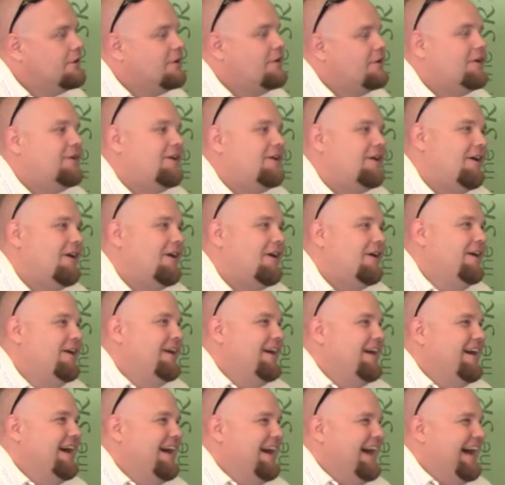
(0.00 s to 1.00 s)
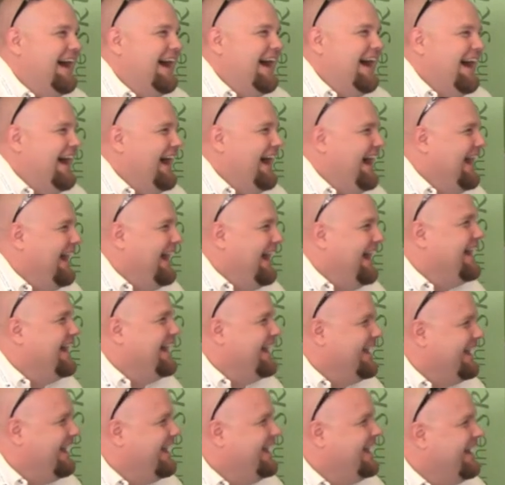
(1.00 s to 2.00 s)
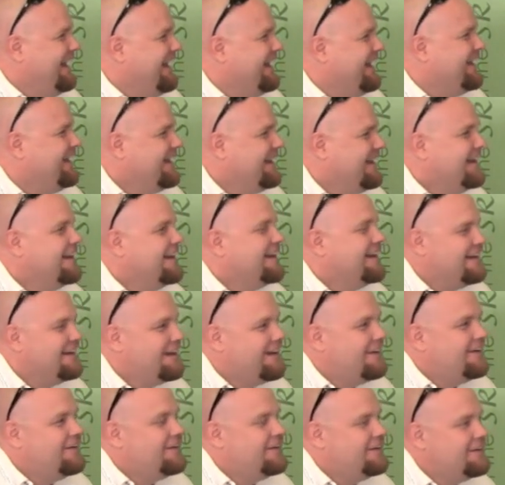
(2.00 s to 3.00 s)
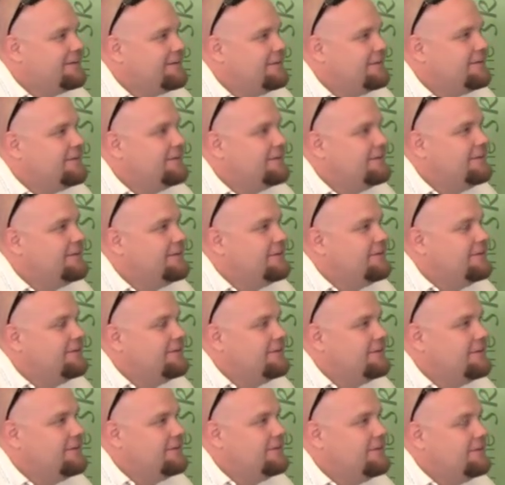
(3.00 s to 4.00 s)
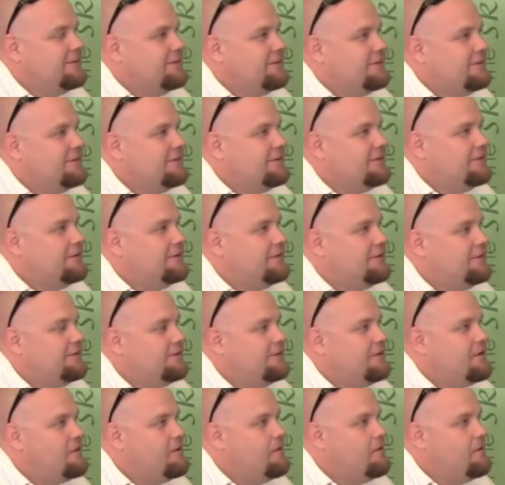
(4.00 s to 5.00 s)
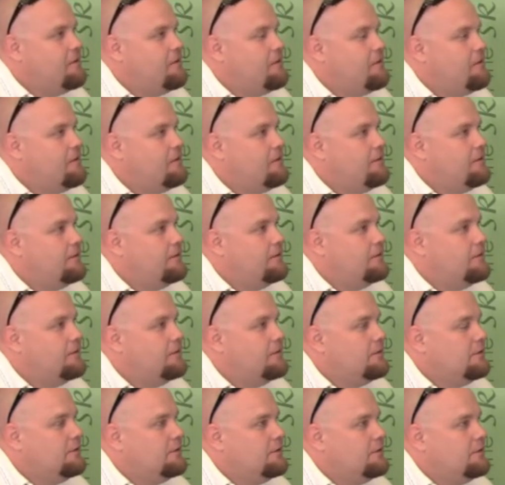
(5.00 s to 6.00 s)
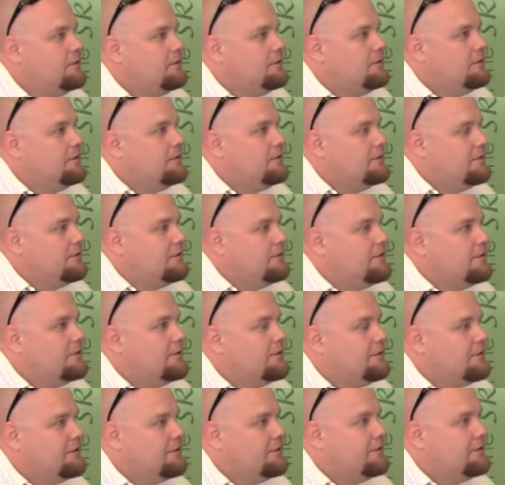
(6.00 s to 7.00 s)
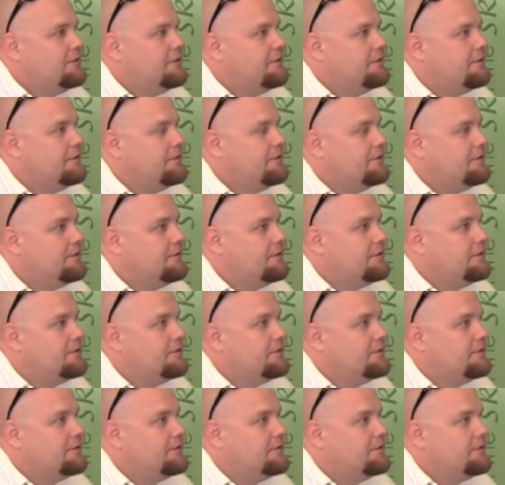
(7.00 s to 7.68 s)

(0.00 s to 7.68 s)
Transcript: The person shown says nothing.